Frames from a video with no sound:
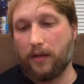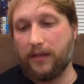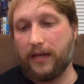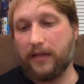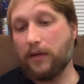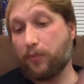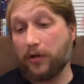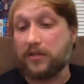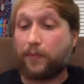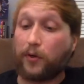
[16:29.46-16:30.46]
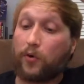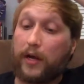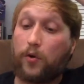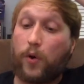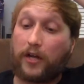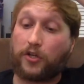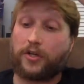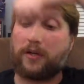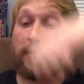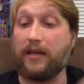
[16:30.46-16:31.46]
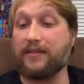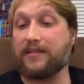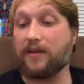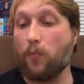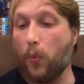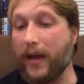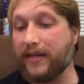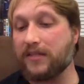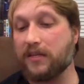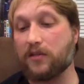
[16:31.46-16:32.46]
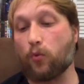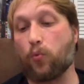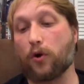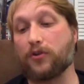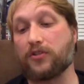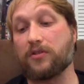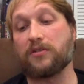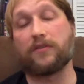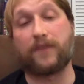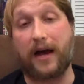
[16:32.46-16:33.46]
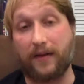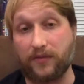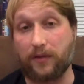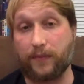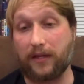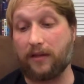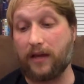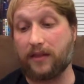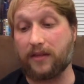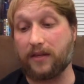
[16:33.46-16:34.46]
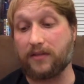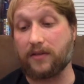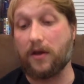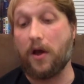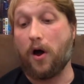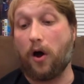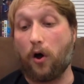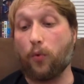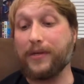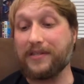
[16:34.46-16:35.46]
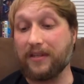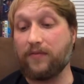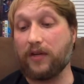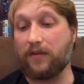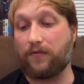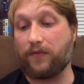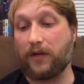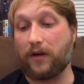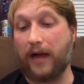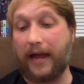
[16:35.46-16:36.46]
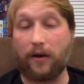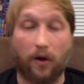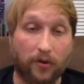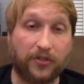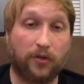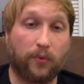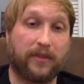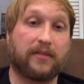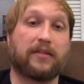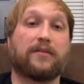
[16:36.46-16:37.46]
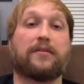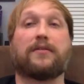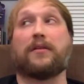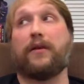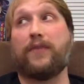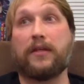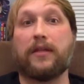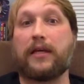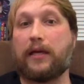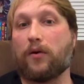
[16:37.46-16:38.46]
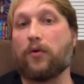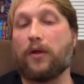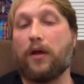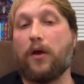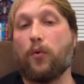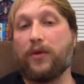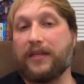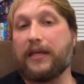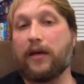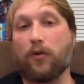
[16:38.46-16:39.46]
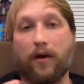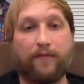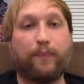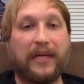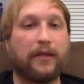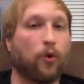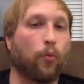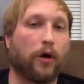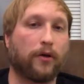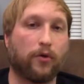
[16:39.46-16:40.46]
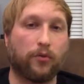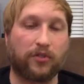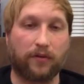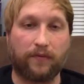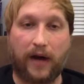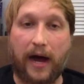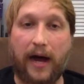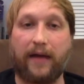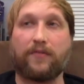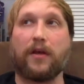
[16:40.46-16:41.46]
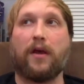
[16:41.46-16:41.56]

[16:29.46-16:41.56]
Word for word: The ending brings up a great question. In some ways, is it worse to survive something like this, always living in fear, and also in this instance, living the guilt with the guilt of being the one who survived?